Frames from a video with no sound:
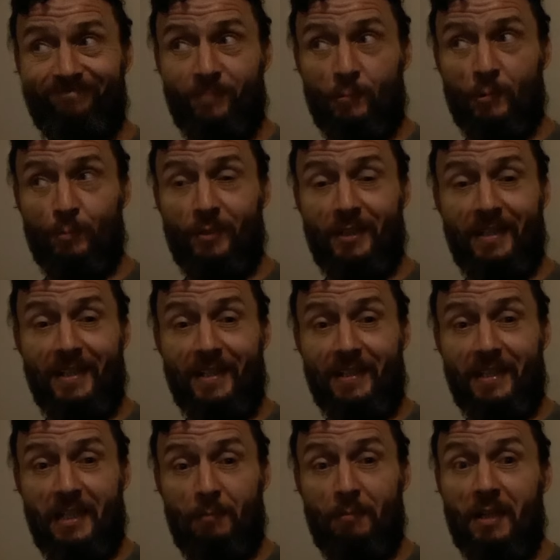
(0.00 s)
want to play that
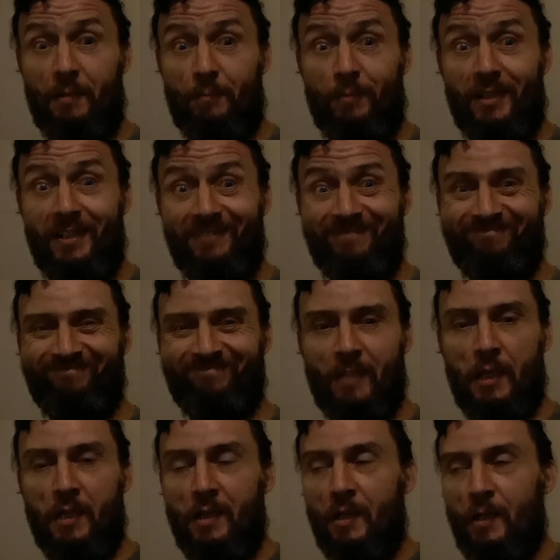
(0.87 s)
game, I can play.
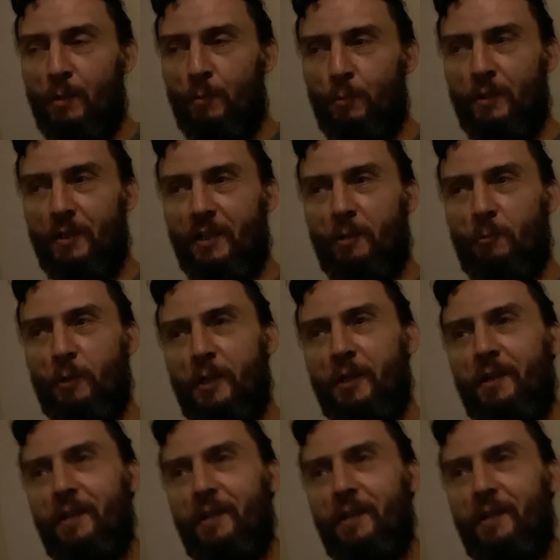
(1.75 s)
But anyway,